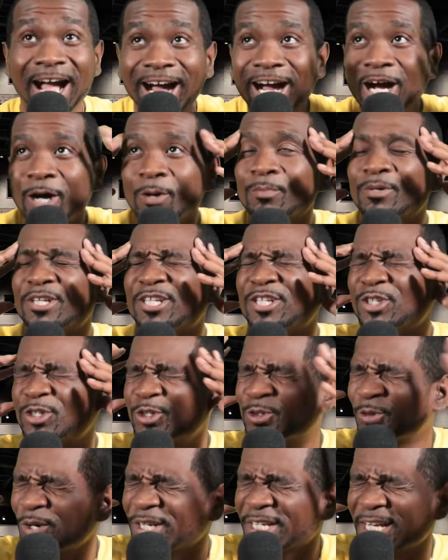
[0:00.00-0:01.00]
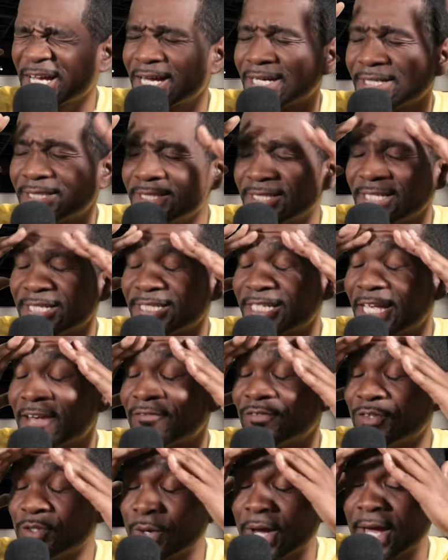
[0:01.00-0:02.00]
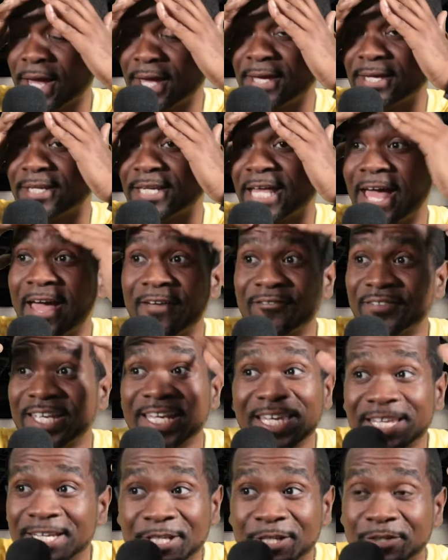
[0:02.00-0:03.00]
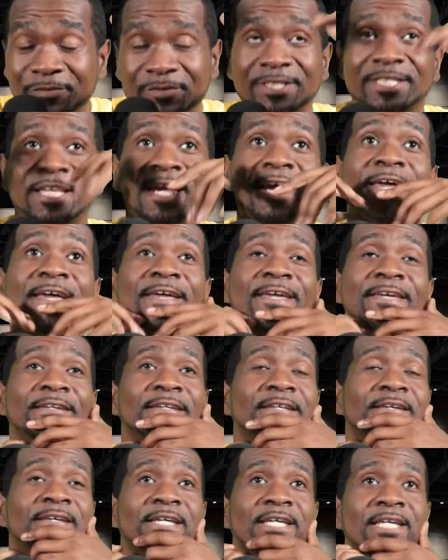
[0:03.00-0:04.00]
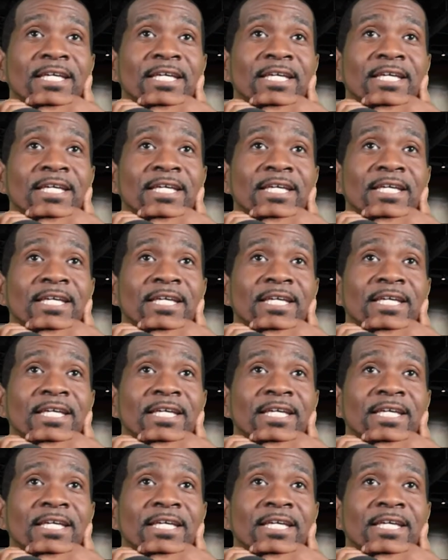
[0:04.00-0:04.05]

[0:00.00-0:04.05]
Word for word: How many great ideas have you had, have any of us had,